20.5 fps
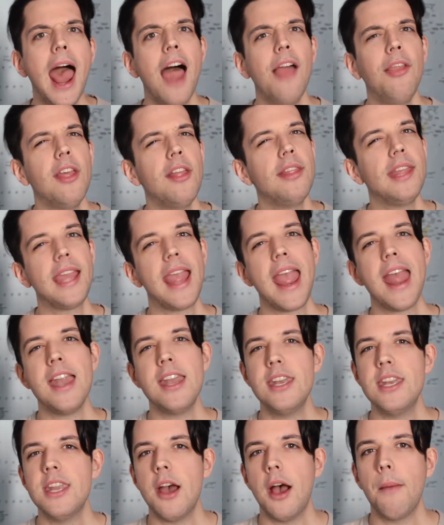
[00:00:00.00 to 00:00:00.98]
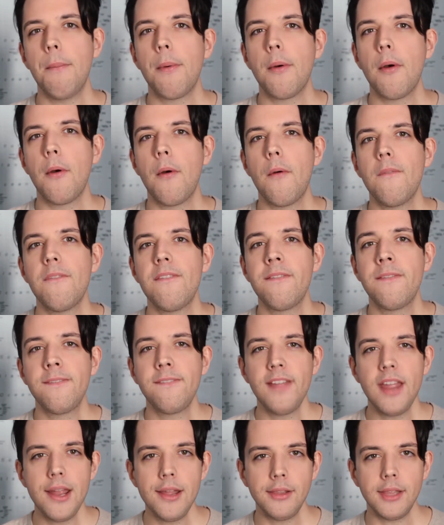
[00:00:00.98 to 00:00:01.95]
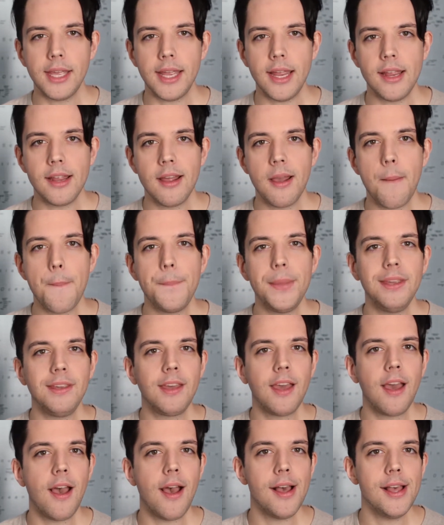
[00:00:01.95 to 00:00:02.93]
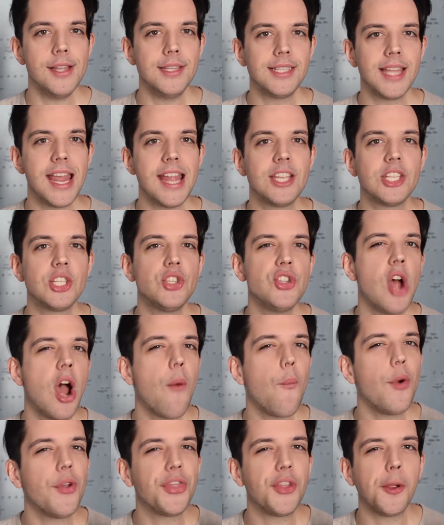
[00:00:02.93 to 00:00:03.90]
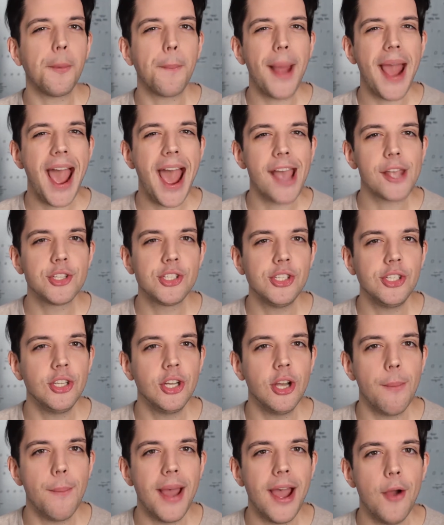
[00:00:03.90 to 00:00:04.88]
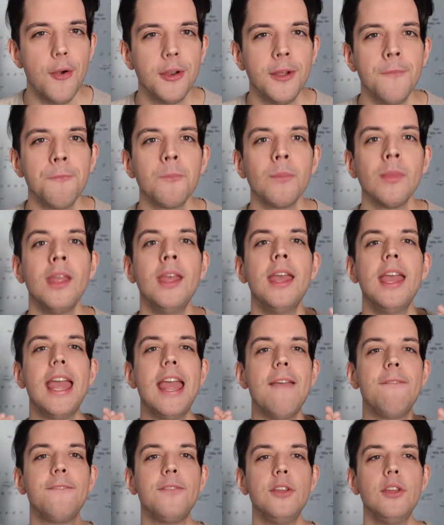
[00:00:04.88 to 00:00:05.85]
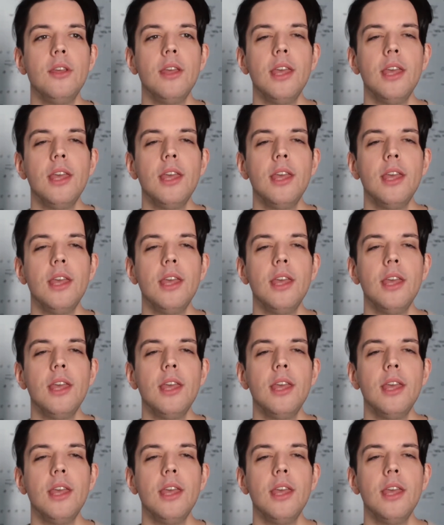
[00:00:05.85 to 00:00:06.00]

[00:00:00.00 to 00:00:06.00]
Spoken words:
and then they end up failing because it's not what they're passionate about. If